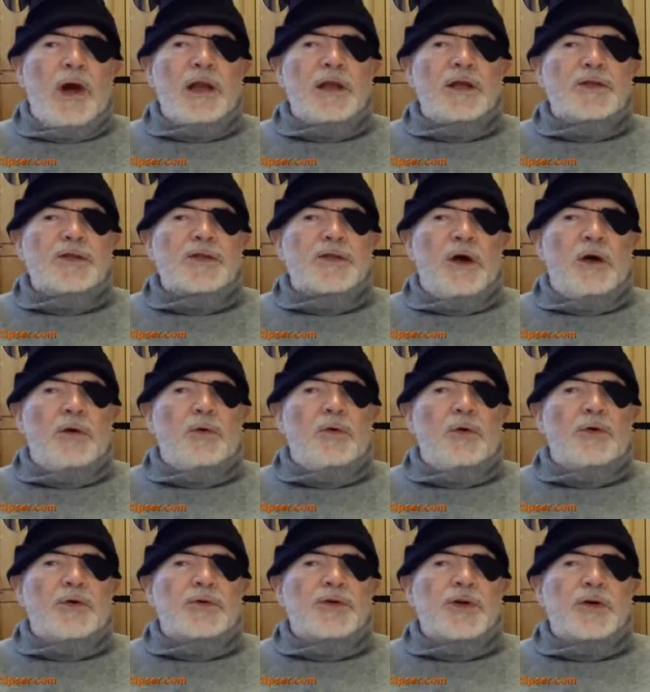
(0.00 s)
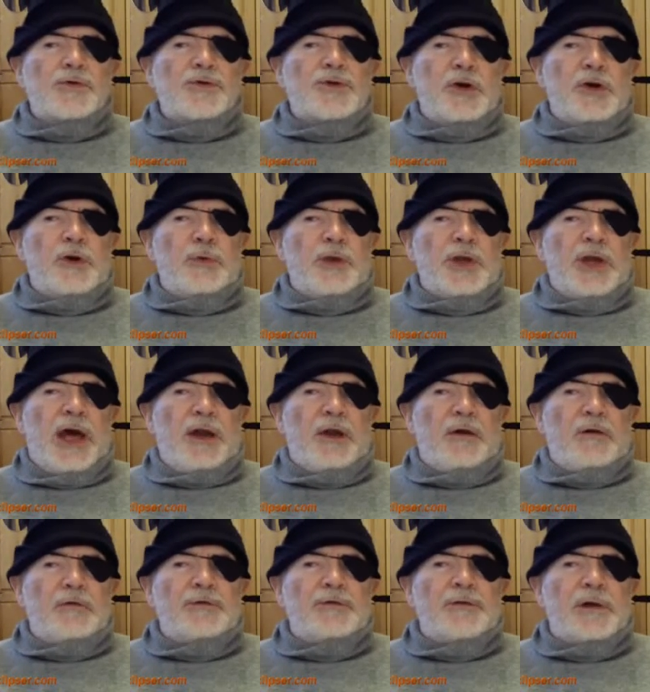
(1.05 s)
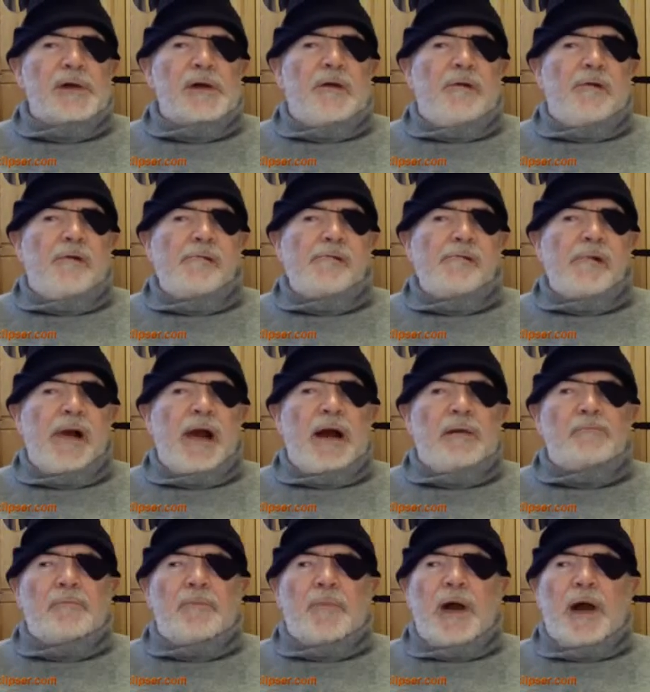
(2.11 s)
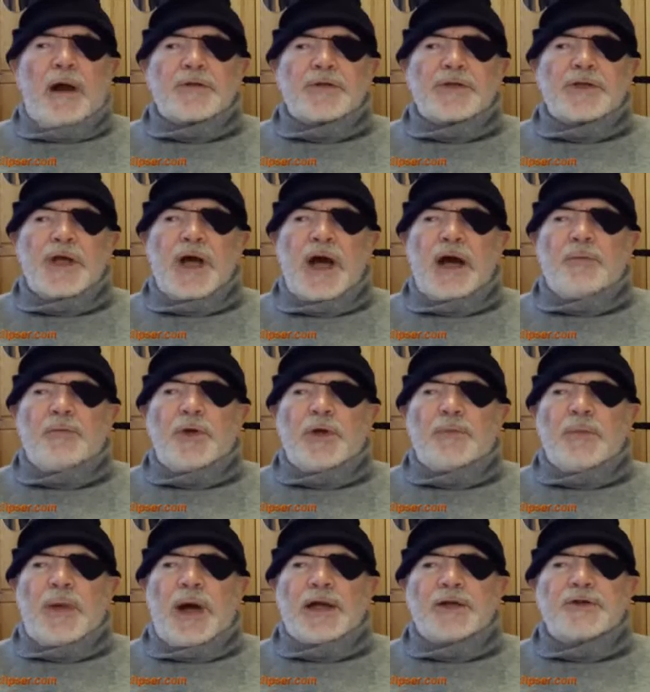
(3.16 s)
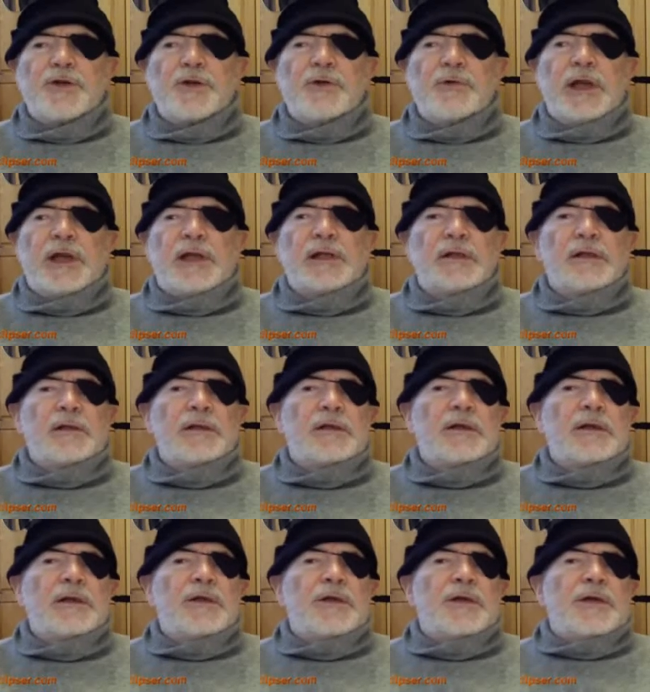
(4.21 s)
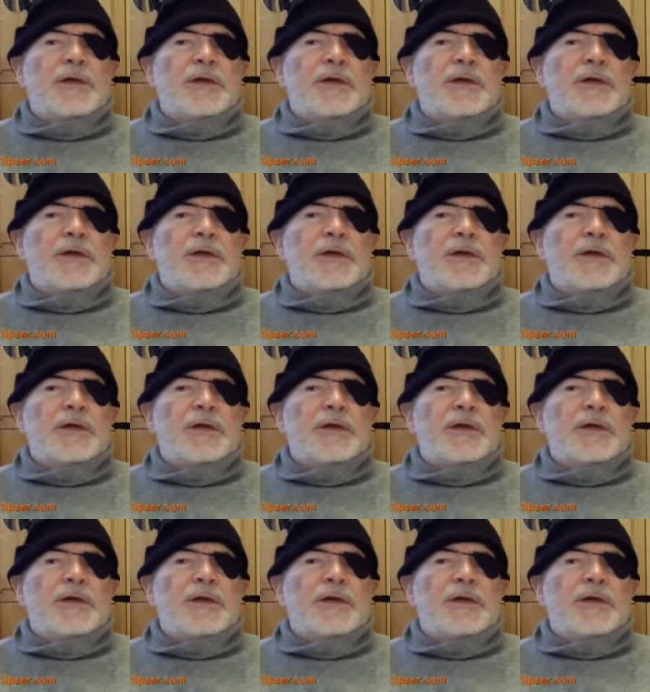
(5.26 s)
while there's no joy with Adolf, I'll start with my two little